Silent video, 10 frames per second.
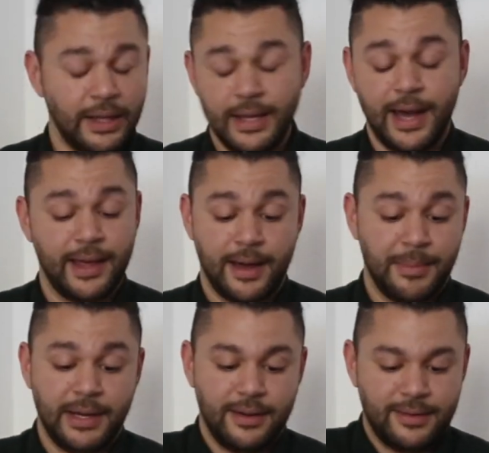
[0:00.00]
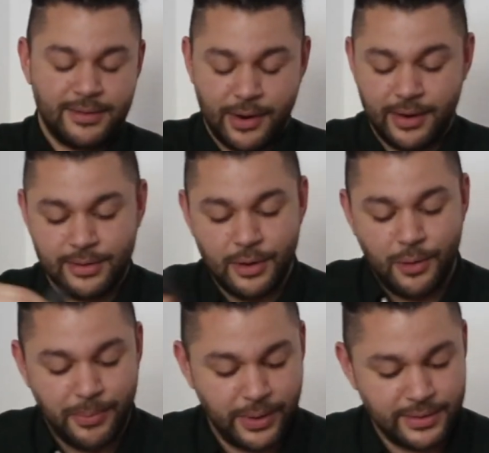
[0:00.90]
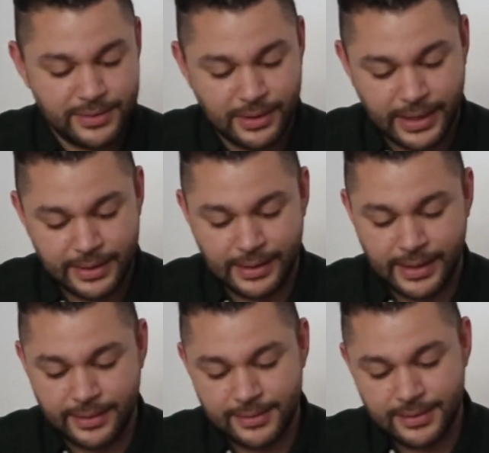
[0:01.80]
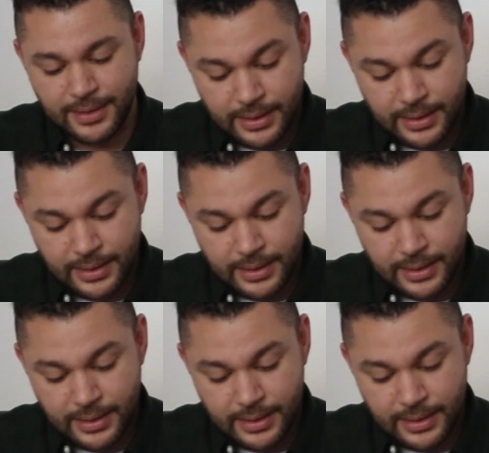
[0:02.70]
Yeah, I mean, sorry. The whole point is to look at the lens.